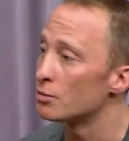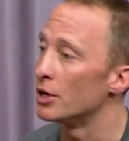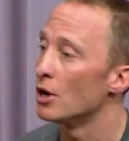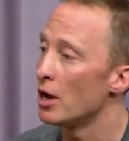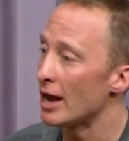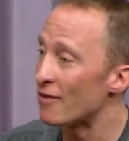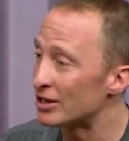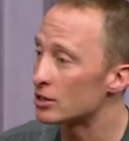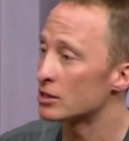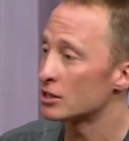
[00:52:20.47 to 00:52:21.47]
but if
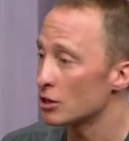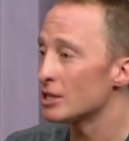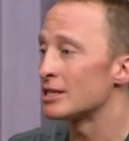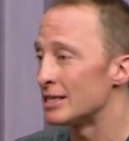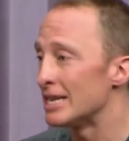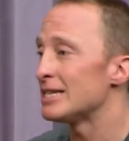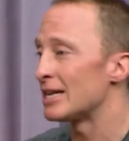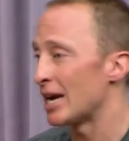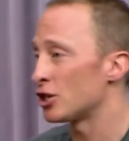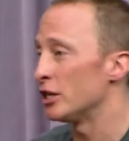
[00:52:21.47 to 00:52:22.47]
it's a serious disease
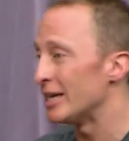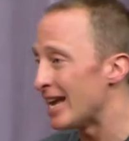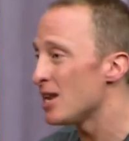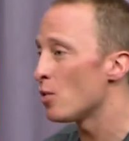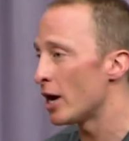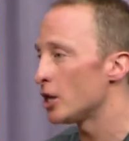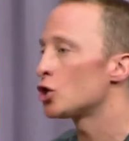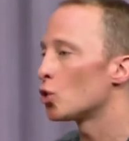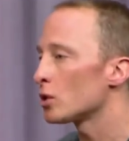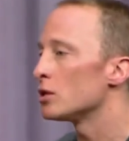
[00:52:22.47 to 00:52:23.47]
that actually in any way
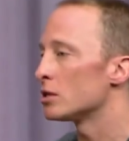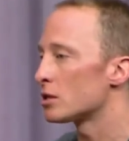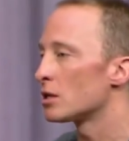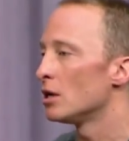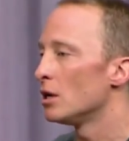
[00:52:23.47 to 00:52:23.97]
shortens,